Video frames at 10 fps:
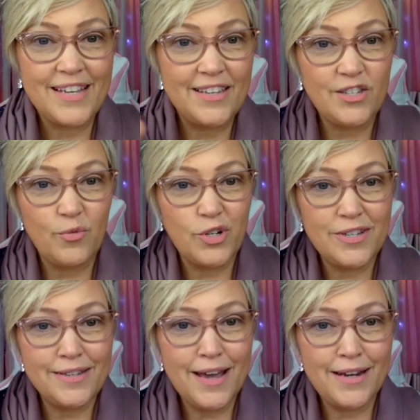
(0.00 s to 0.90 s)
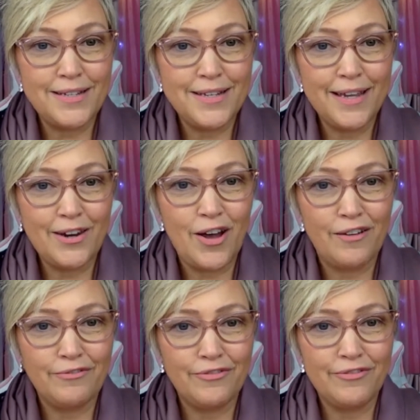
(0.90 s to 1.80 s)
So we're just kind of ticking
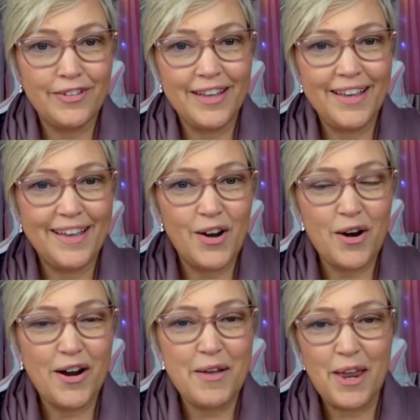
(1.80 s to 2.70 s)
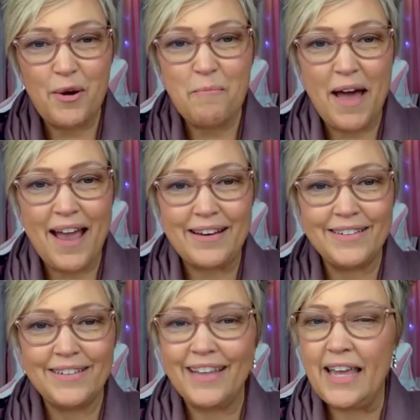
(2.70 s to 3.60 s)
off in our
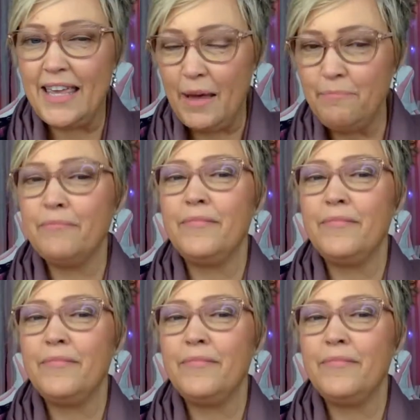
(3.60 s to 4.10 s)
mind, like, yep,